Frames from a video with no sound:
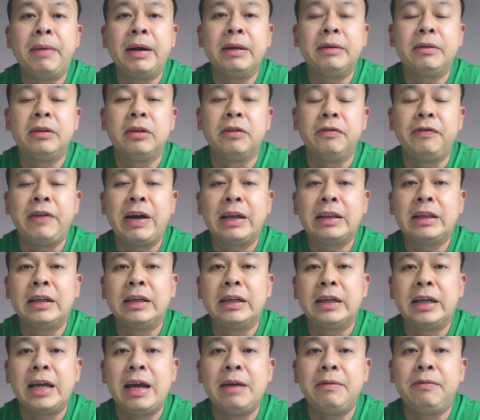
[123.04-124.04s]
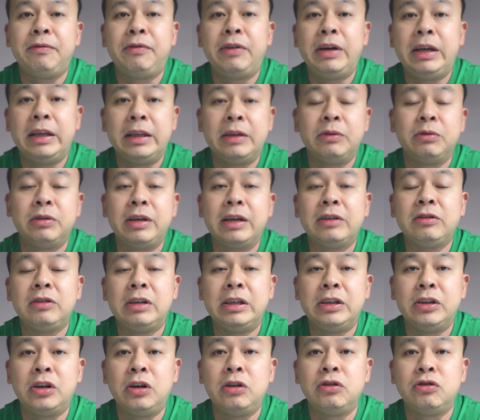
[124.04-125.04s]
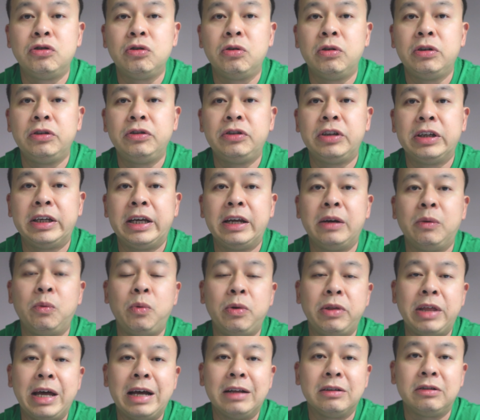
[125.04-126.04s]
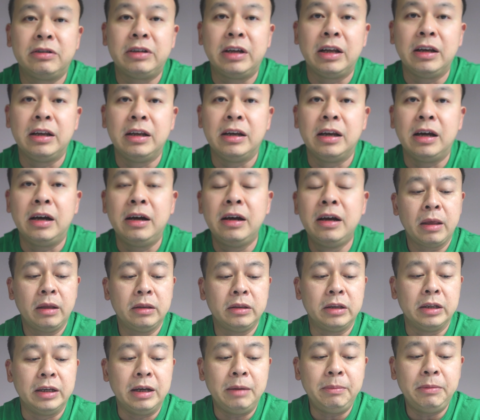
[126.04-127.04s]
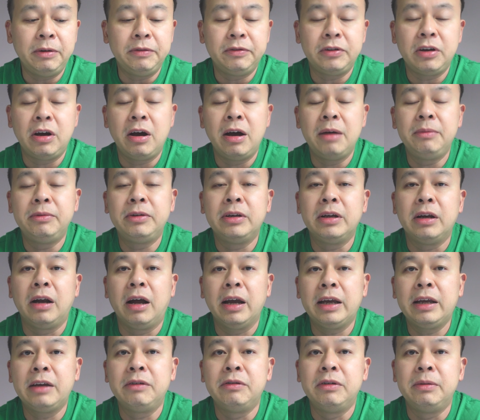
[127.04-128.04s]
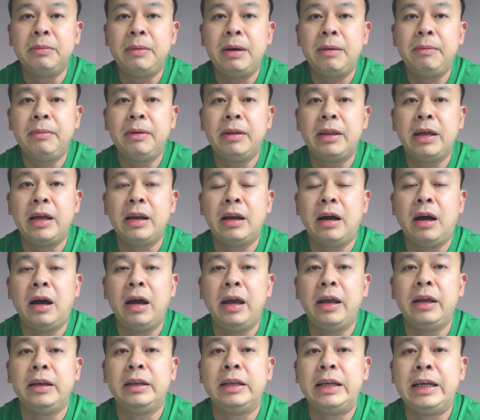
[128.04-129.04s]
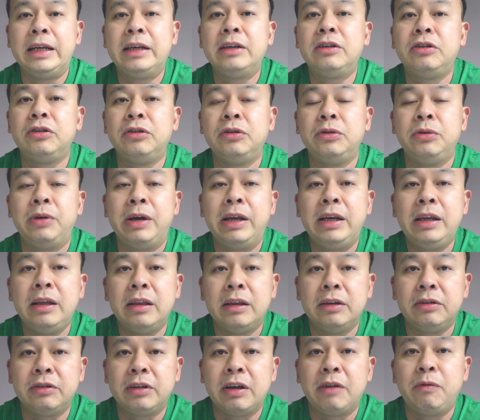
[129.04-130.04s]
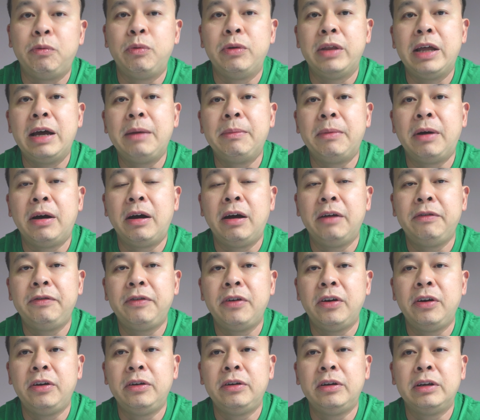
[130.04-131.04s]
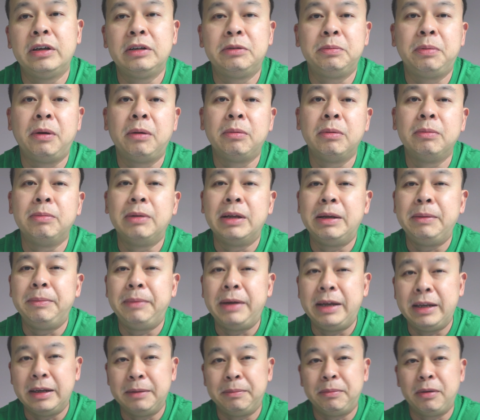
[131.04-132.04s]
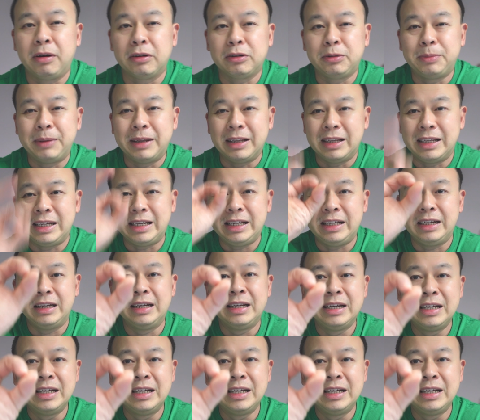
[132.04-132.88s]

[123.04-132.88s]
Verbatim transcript: But the fact that it came free and there was actually no choice to get it without cellular, the number of times that I can remember that I needed to do any of this stuff without my iPhone has probably been approximately